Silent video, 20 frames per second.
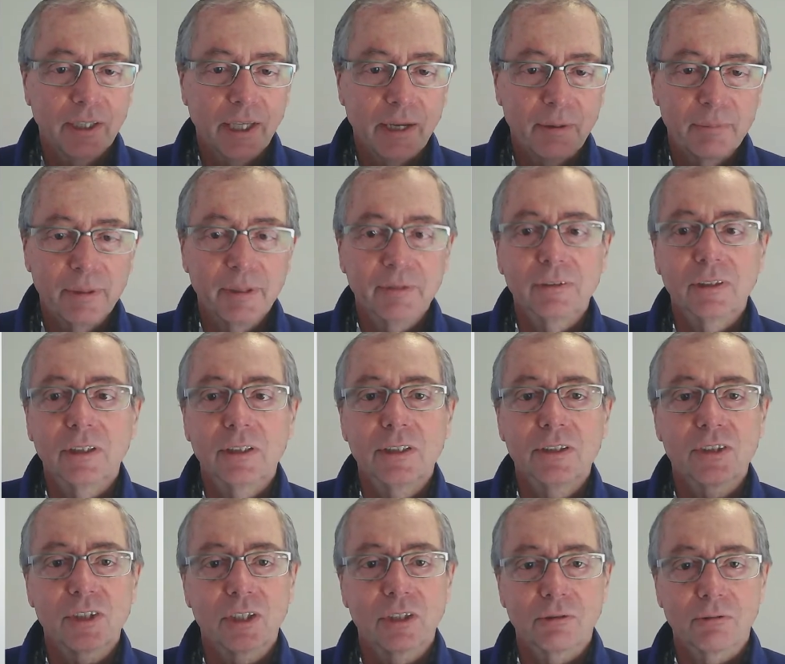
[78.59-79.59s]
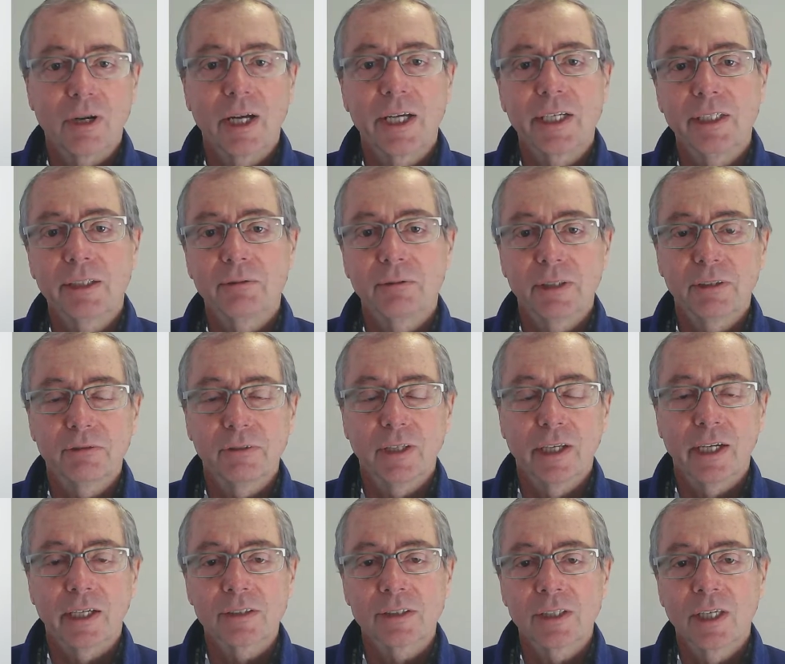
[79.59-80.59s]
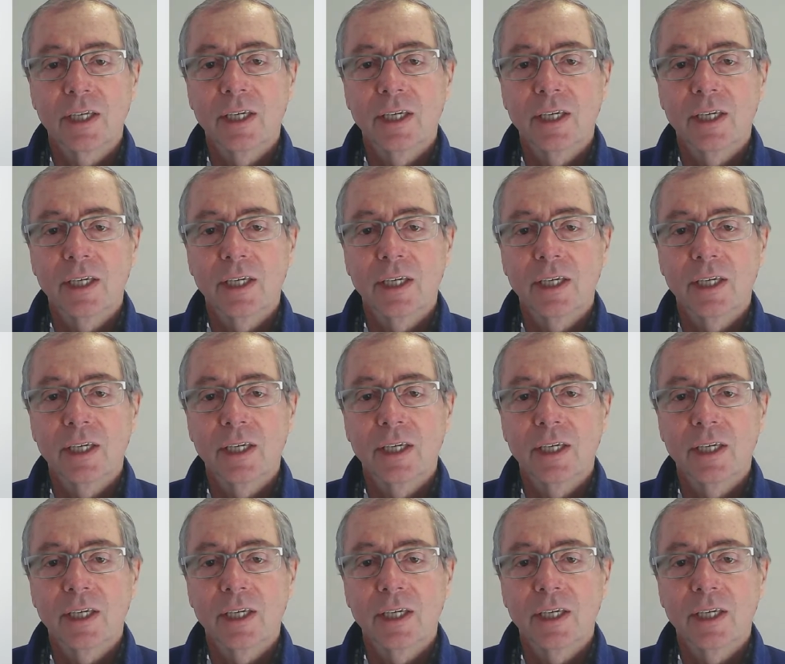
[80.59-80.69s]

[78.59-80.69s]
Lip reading: ambivalence and the writing reflex,